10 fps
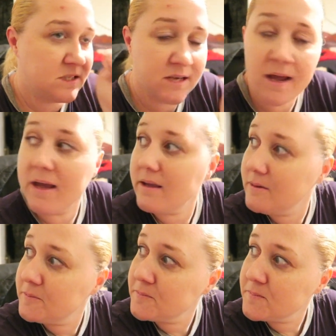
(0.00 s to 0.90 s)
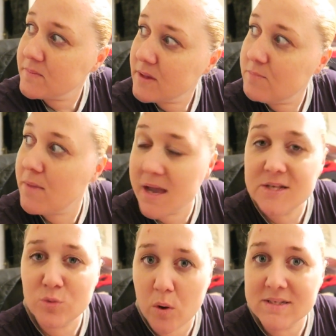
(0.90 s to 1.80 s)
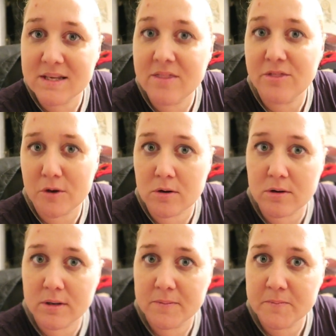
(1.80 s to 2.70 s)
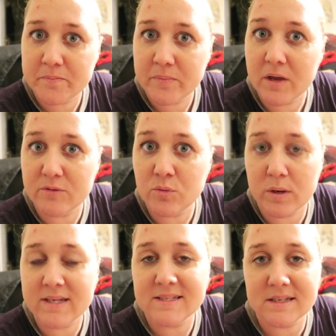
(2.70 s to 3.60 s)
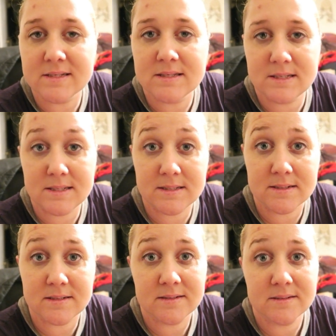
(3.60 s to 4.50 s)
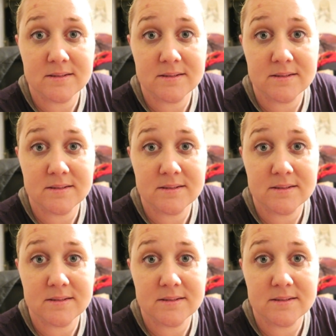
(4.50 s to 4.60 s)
today, May 23rd of 2016,